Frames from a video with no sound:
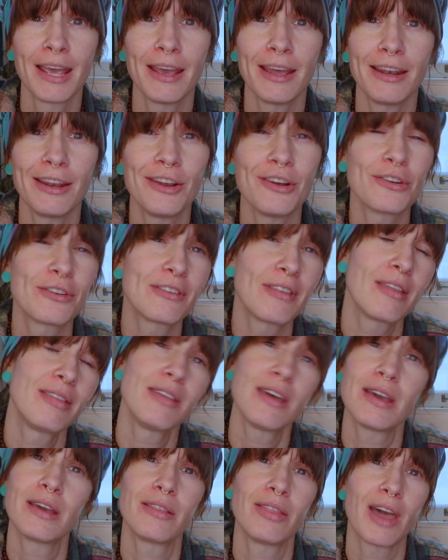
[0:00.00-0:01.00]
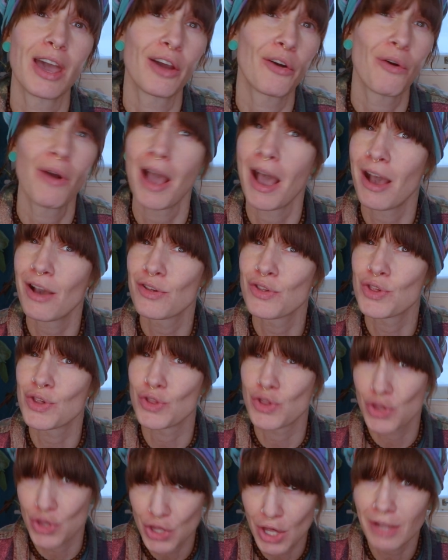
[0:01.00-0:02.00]
And here's the thing, that crash
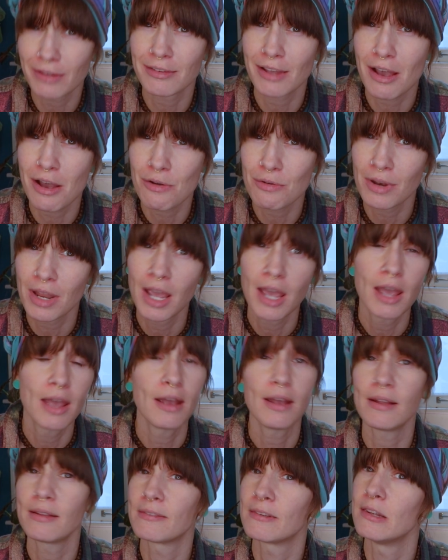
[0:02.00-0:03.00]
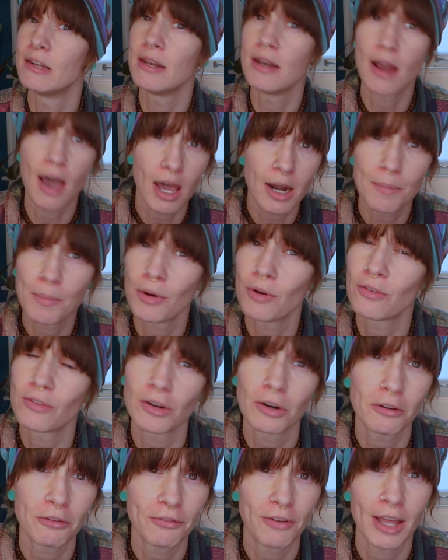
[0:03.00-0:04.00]
and shutdown, it's not a
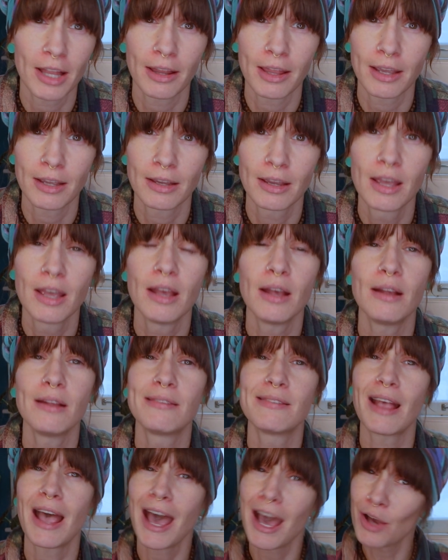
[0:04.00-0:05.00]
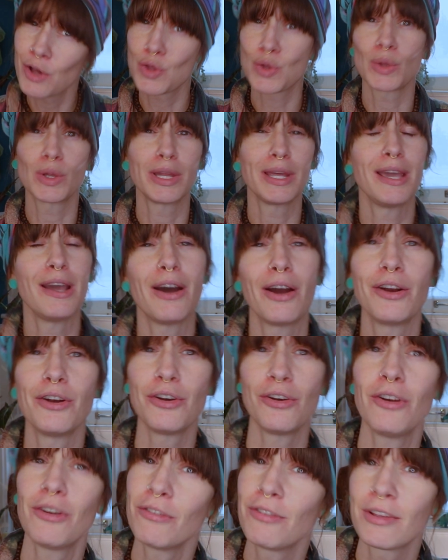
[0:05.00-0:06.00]
personal failing. It's actually our
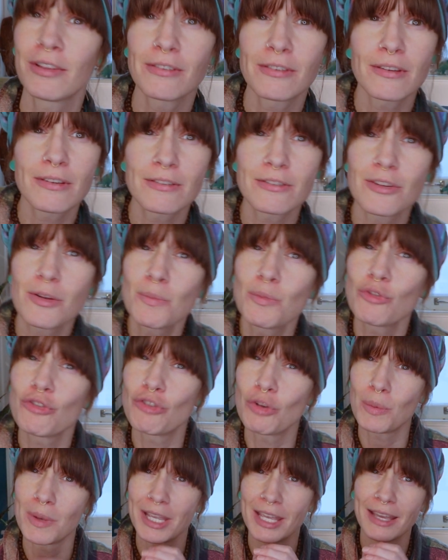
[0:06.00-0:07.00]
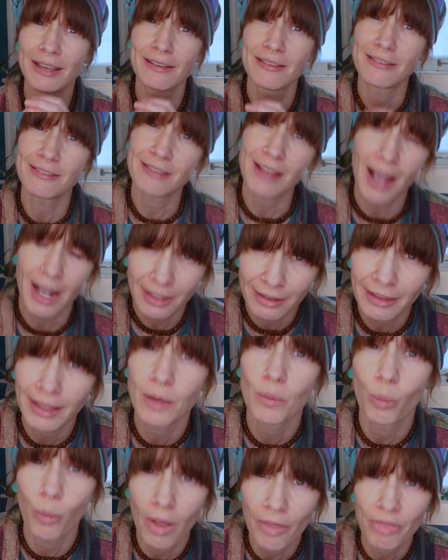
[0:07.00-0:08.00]
nervous systems doing
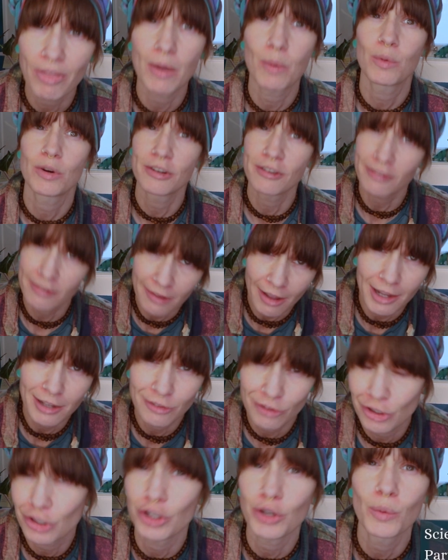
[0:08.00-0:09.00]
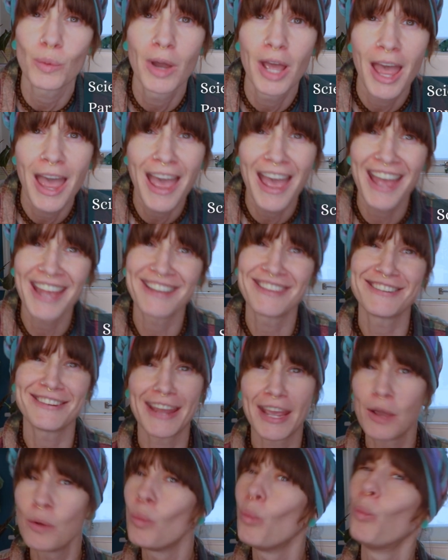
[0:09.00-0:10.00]
exactly what they were designed to do. And
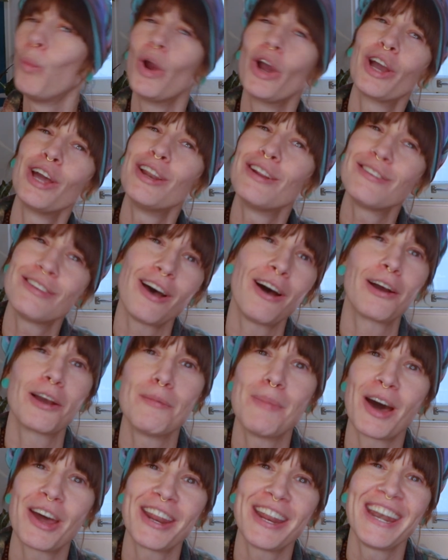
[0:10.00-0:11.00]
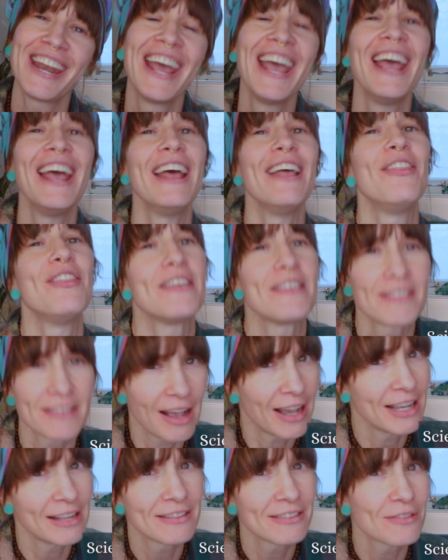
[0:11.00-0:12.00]
today we're going to talk about it in the
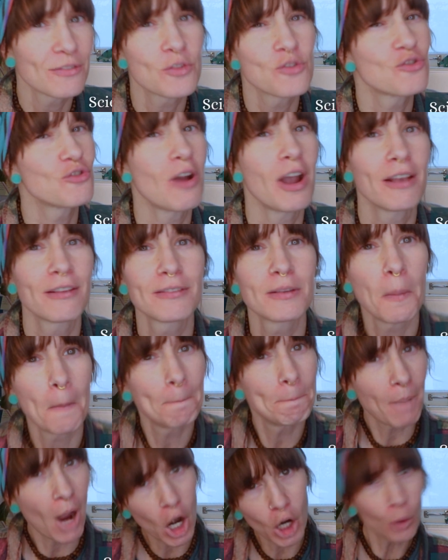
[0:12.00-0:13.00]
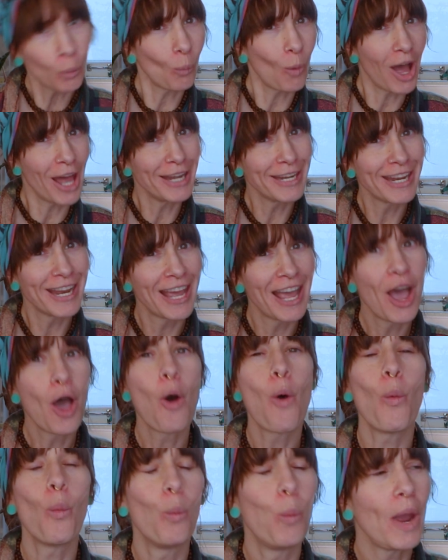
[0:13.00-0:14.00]
Science of Stress, Part 1.
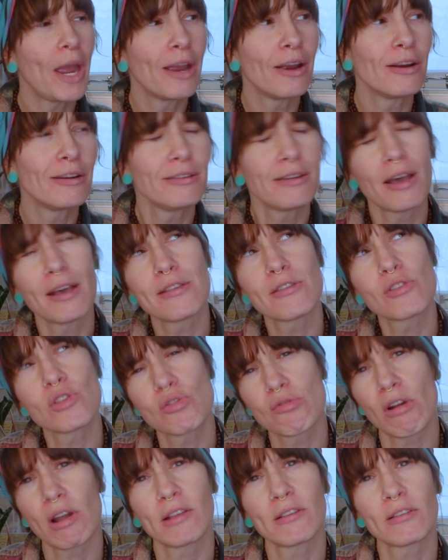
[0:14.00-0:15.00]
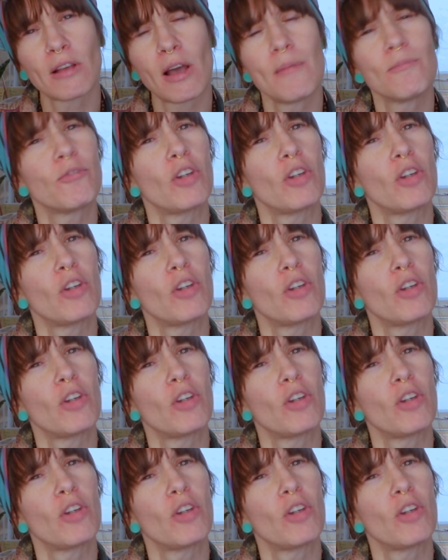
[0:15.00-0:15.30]
Where does stress come